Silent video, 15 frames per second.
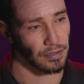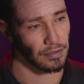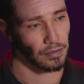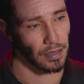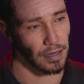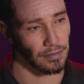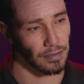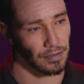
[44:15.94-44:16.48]

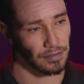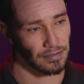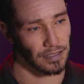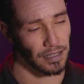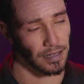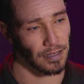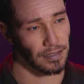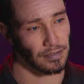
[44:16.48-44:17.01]
driving this
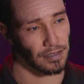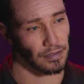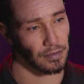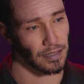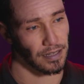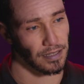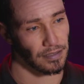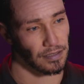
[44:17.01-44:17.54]

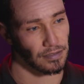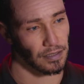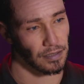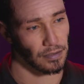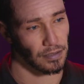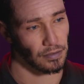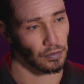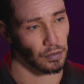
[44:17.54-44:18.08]
connectivity isn't
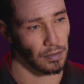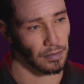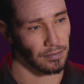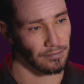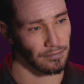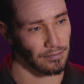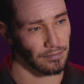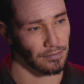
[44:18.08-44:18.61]
neutral.
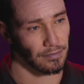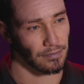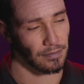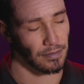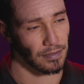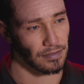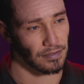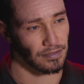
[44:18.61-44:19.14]

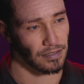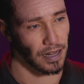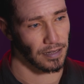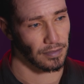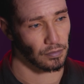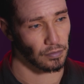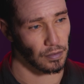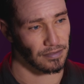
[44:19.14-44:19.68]
It
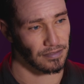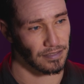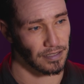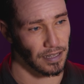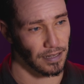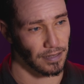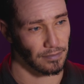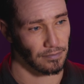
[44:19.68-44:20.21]
decides what's
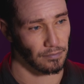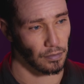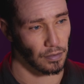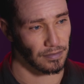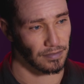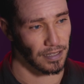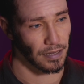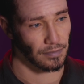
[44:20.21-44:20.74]
seen,
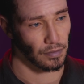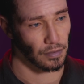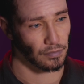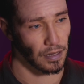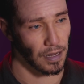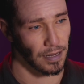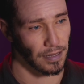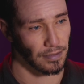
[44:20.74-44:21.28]
what's
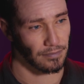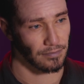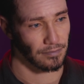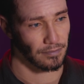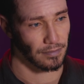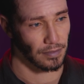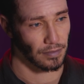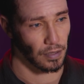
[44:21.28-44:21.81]
amplified,
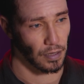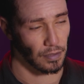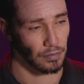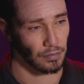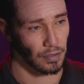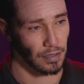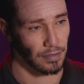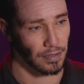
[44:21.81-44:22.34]
and
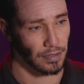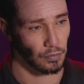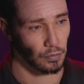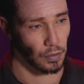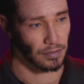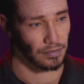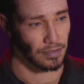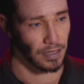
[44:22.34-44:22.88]
ultimately
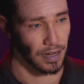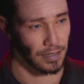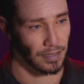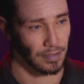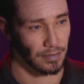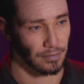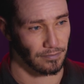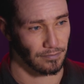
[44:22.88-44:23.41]
what's
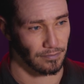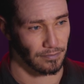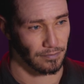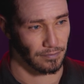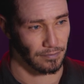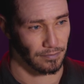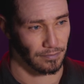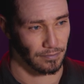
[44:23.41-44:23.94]
valued.
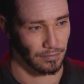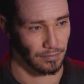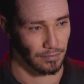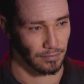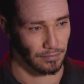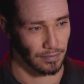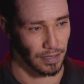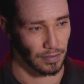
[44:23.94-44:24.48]

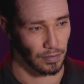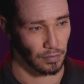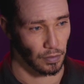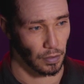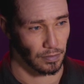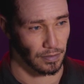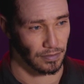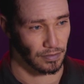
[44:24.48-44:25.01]
Take a
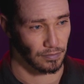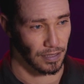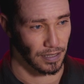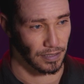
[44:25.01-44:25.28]
moment to think